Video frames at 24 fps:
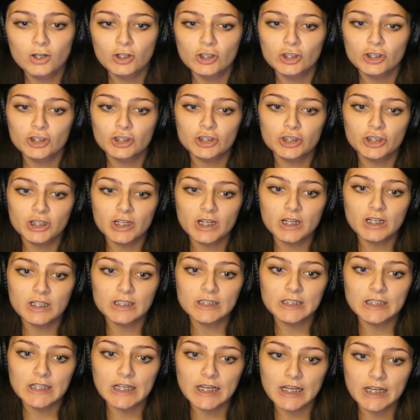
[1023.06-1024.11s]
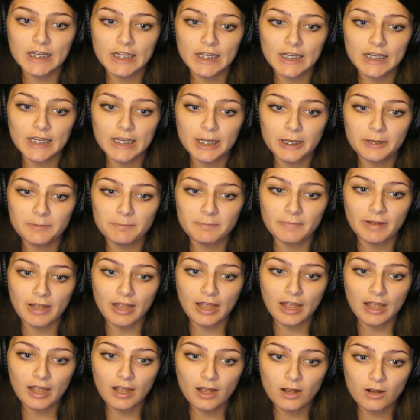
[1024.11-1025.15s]
She's kicking him
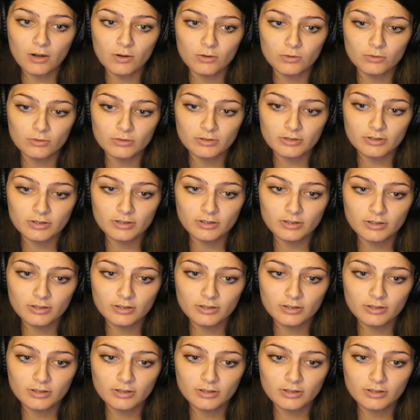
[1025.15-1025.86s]
out.